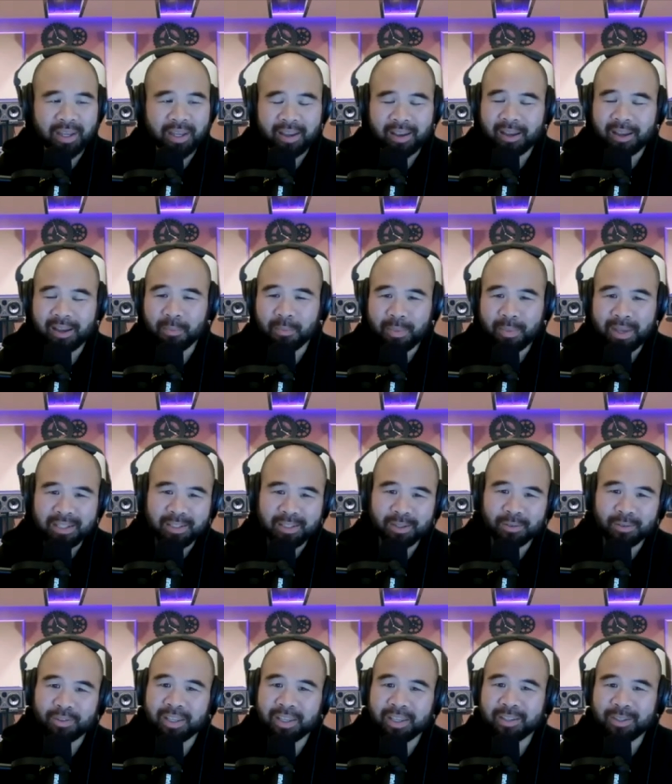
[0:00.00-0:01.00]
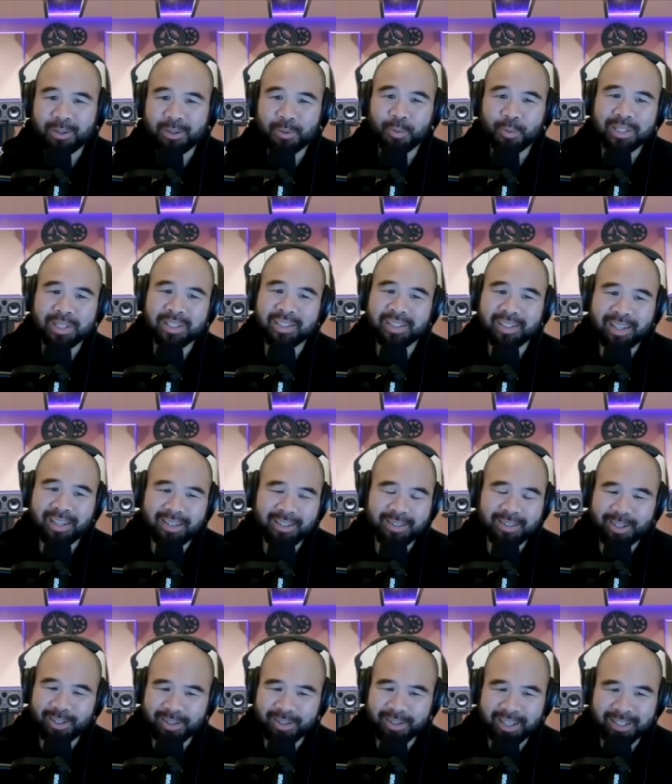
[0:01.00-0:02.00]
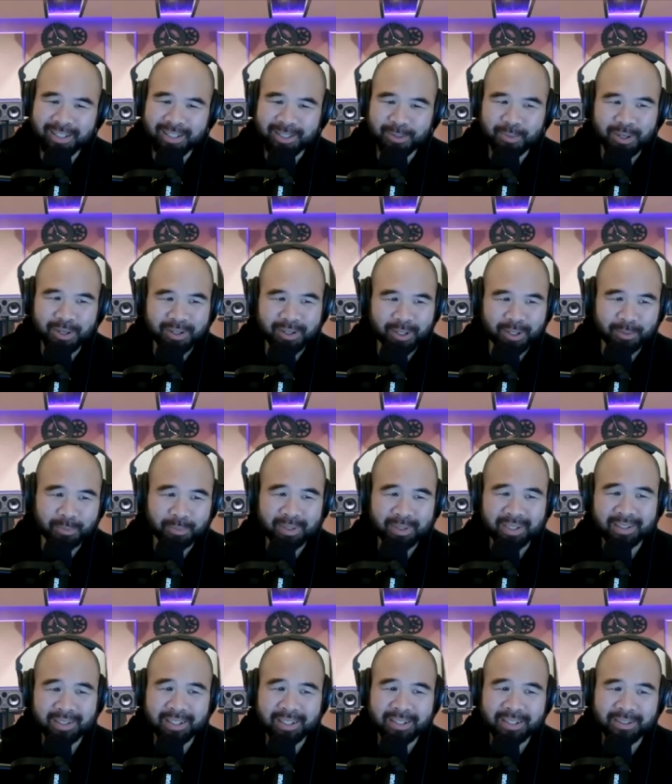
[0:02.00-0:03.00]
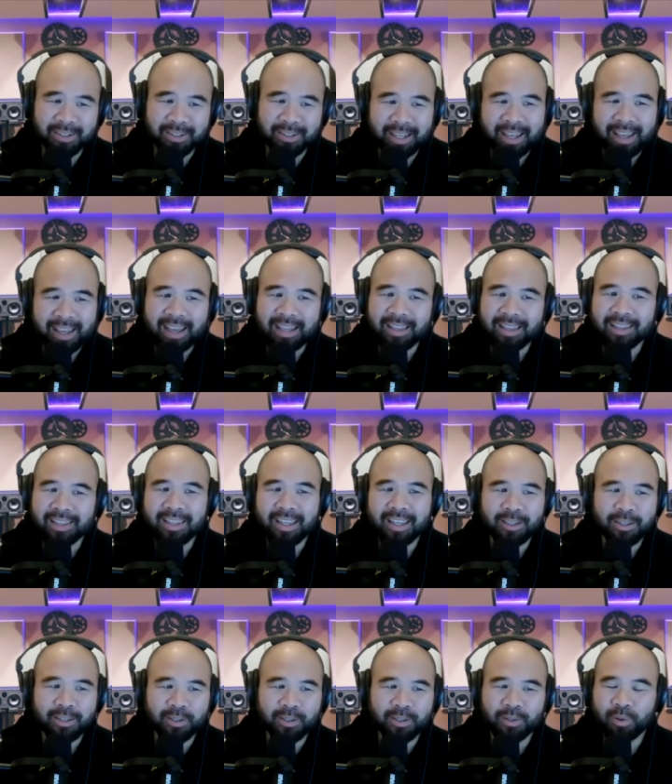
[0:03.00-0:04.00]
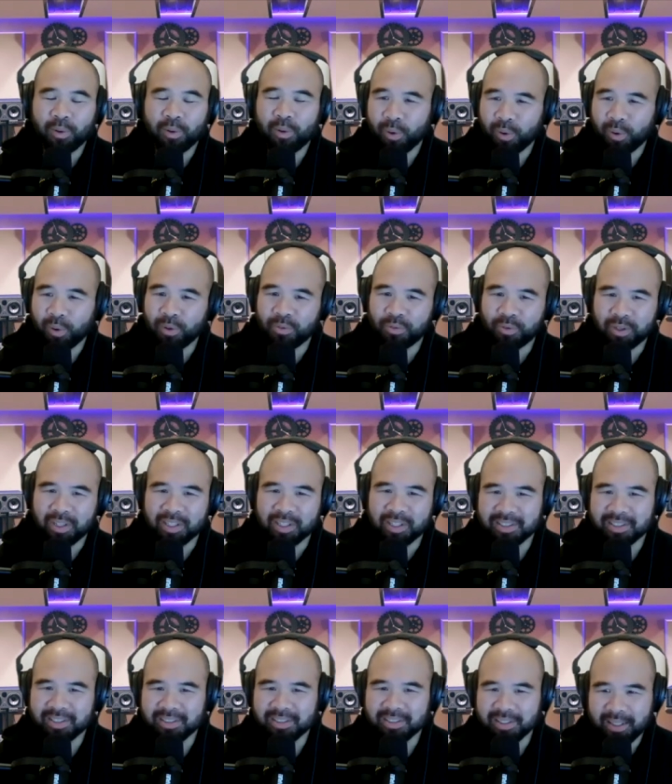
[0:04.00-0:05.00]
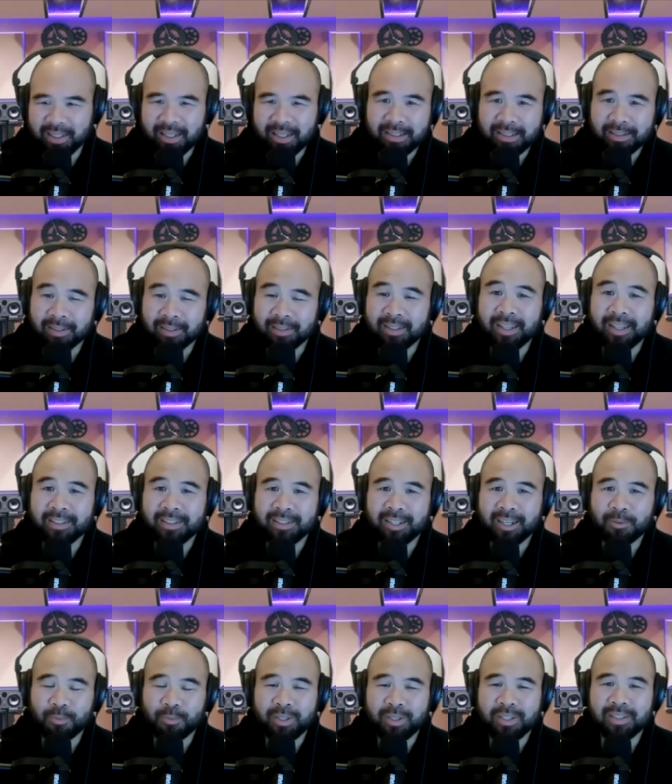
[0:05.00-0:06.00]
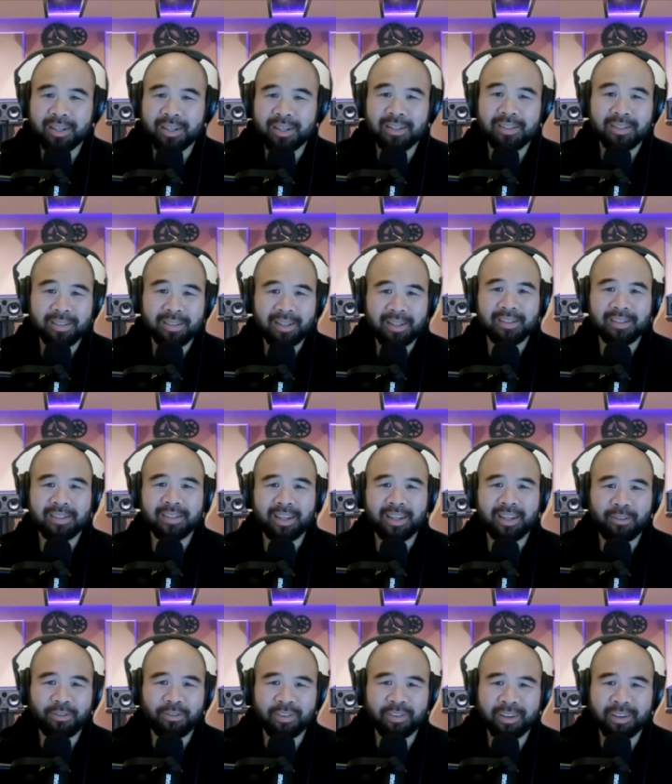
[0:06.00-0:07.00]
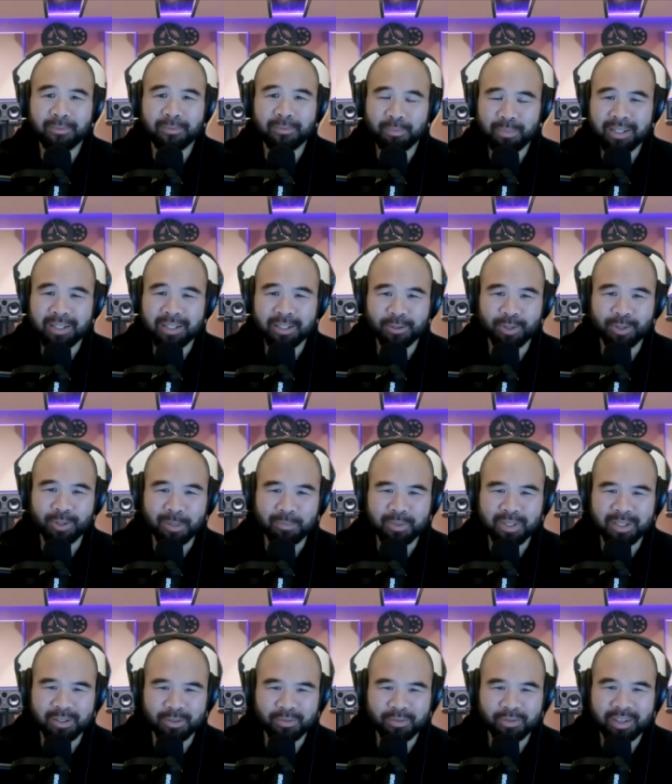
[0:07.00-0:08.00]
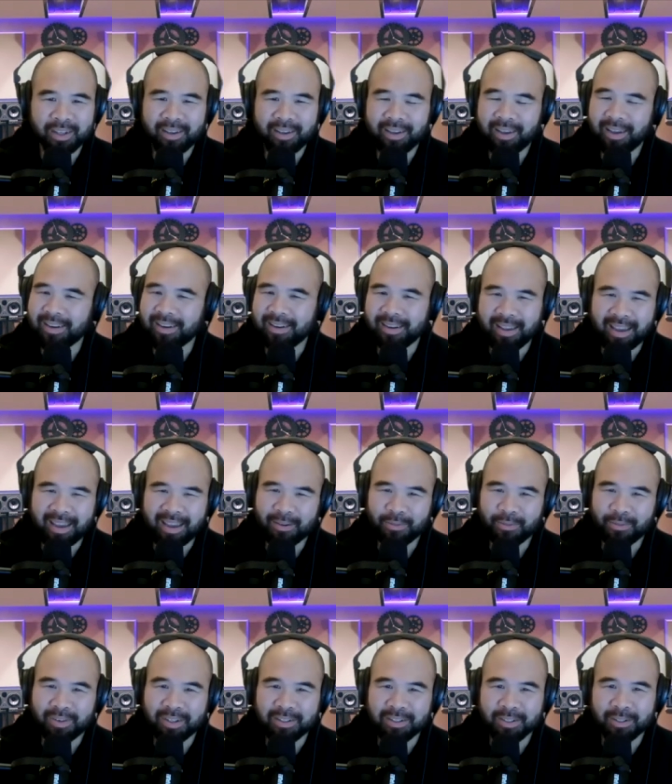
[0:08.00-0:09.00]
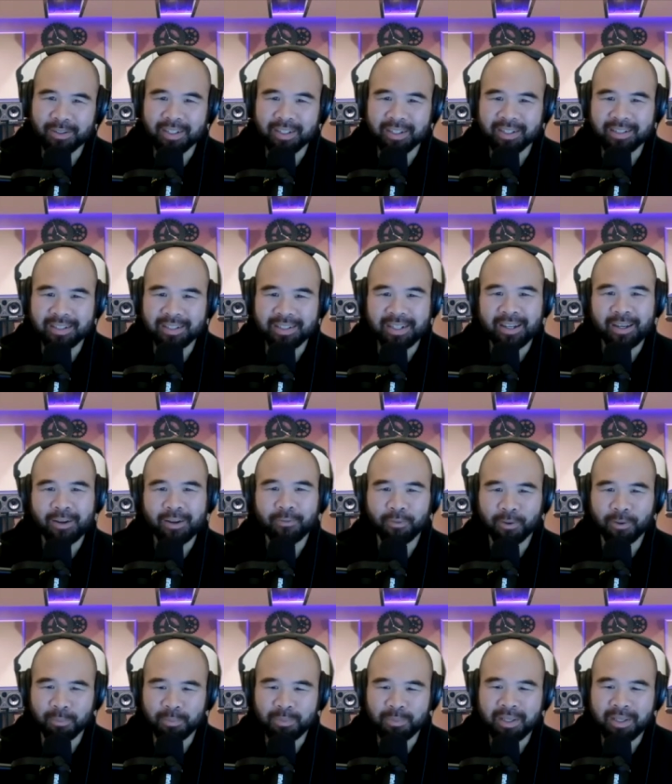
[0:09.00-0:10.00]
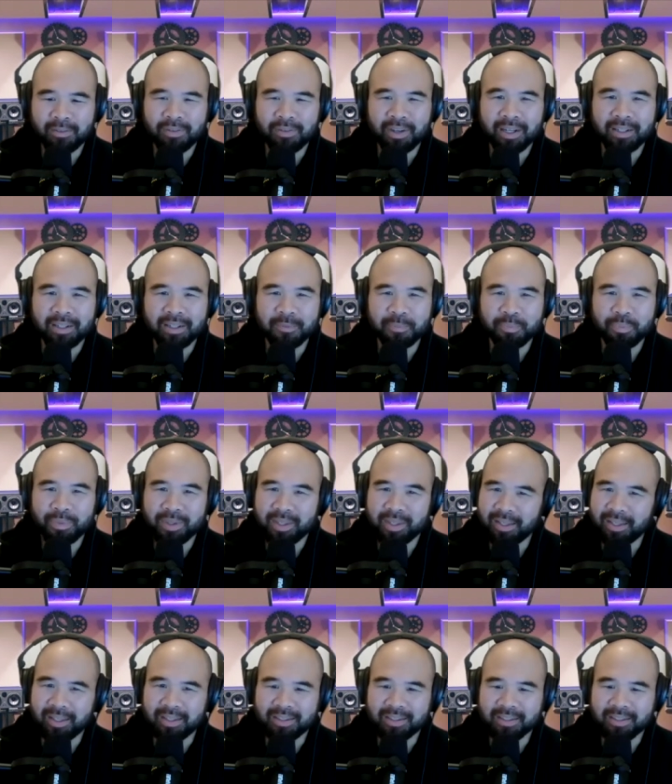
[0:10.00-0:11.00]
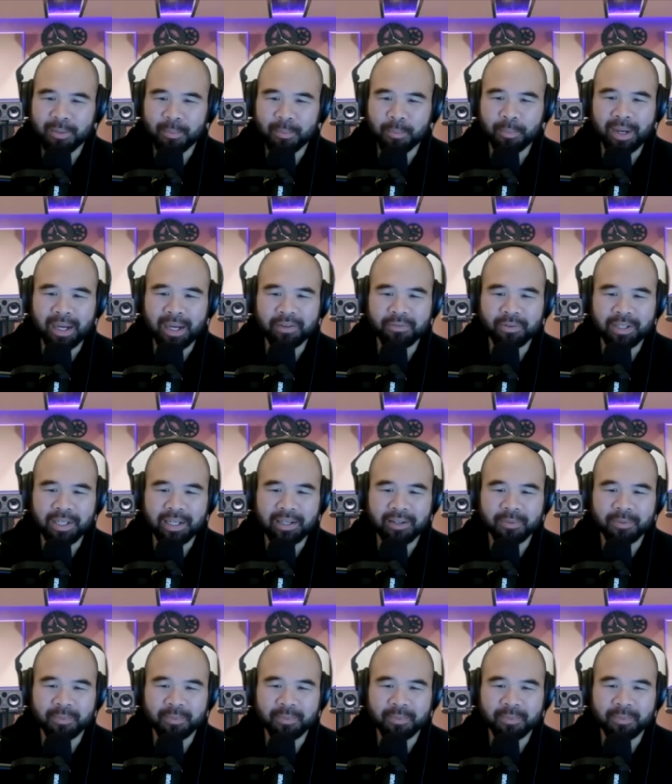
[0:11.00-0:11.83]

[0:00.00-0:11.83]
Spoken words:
A massive thank you once again to our guest, Americo Pinto. And thank you all for listening. Till next time, we say stay safe, be disruptive, and have fun doing it. From me and Val, it's bye for now.